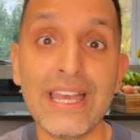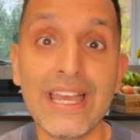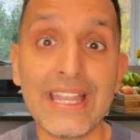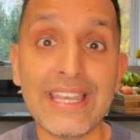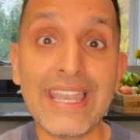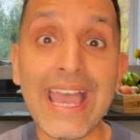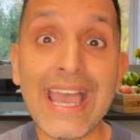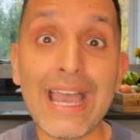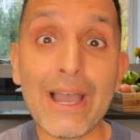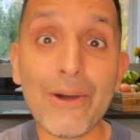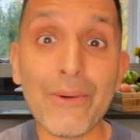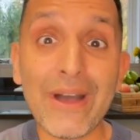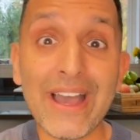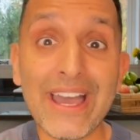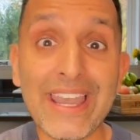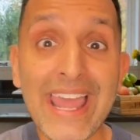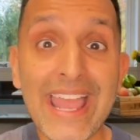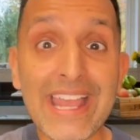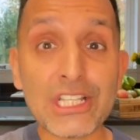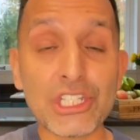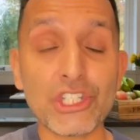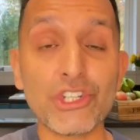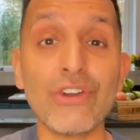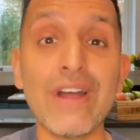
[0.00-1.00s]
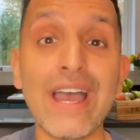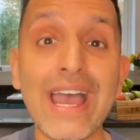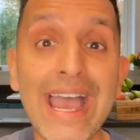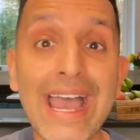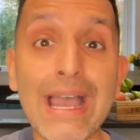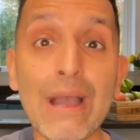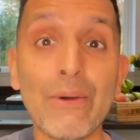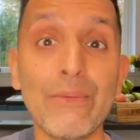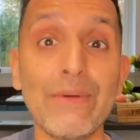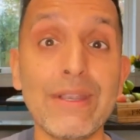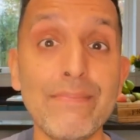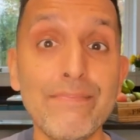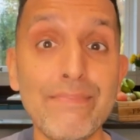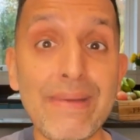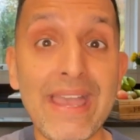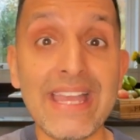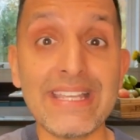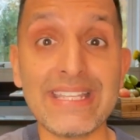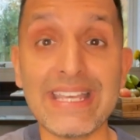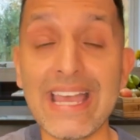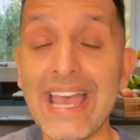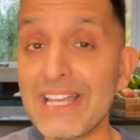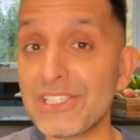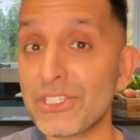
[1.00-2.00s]
Now, an extra hour in
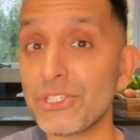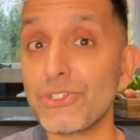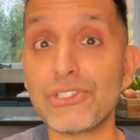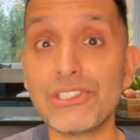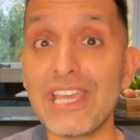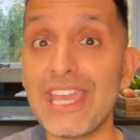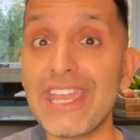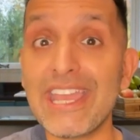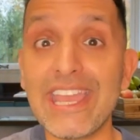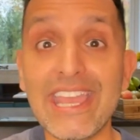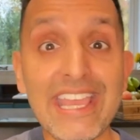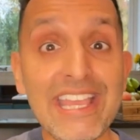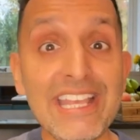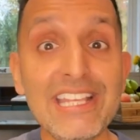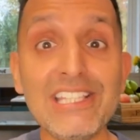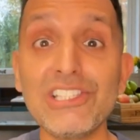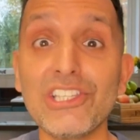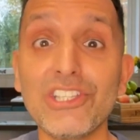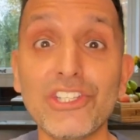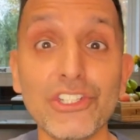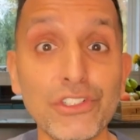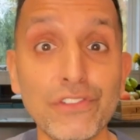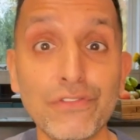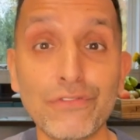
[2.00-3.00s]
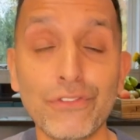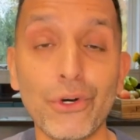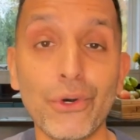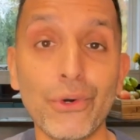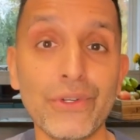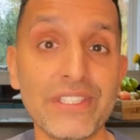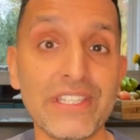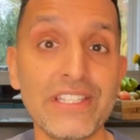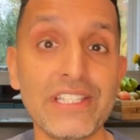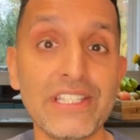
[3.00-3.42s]
bed, as you say, is good for us.